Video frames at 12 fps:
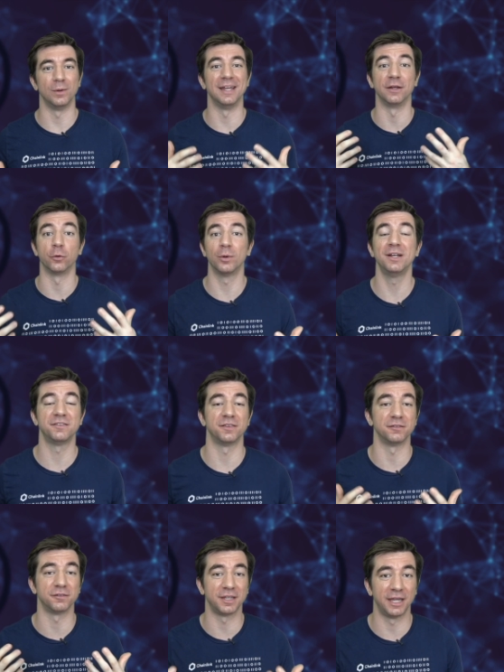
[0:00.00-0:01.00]
increase the
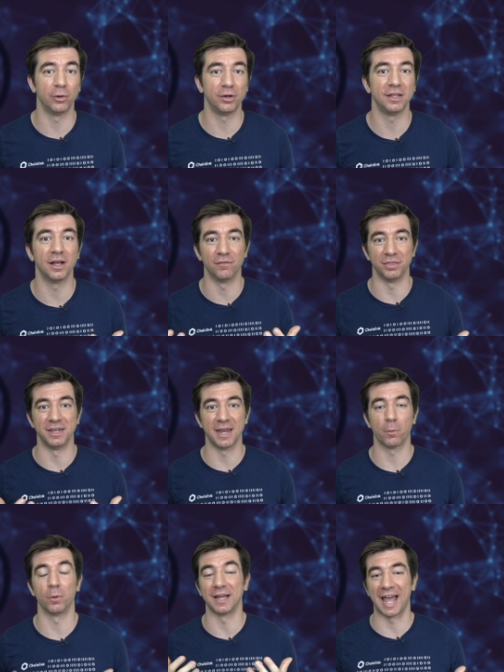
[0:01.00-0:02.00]
security of the
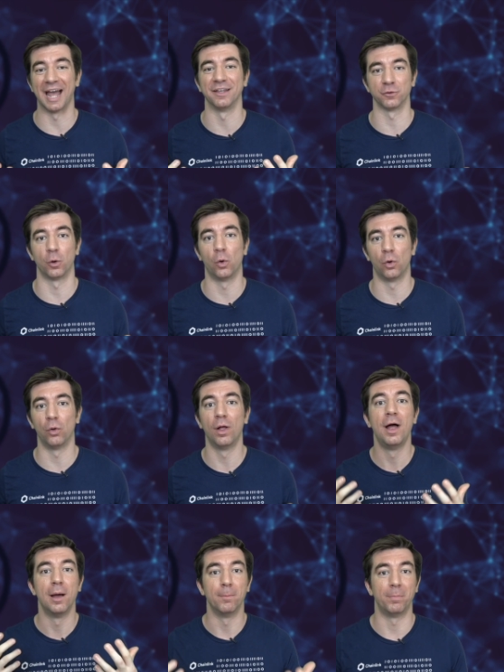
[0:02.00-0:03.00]
network as a whole
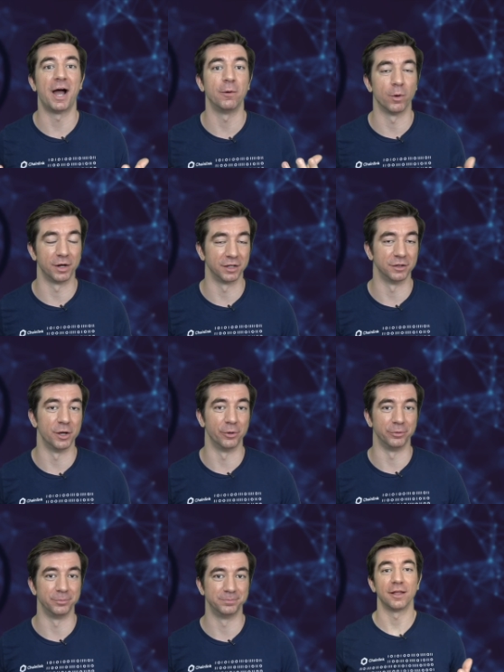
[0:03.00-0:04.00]
by running a node.